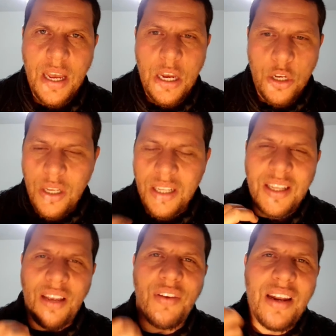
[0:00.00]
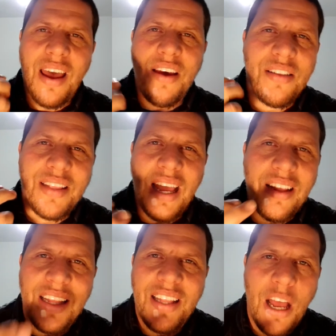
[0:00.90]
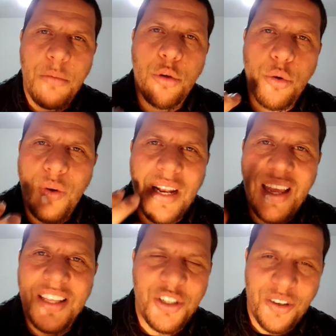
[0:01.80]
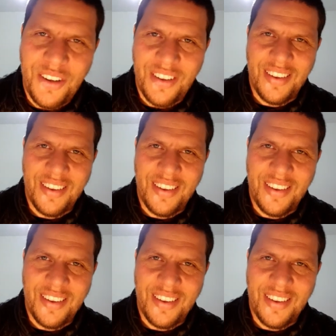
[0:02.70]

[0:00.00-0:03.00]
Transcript: You didn't even uh, take the time to really enjoy.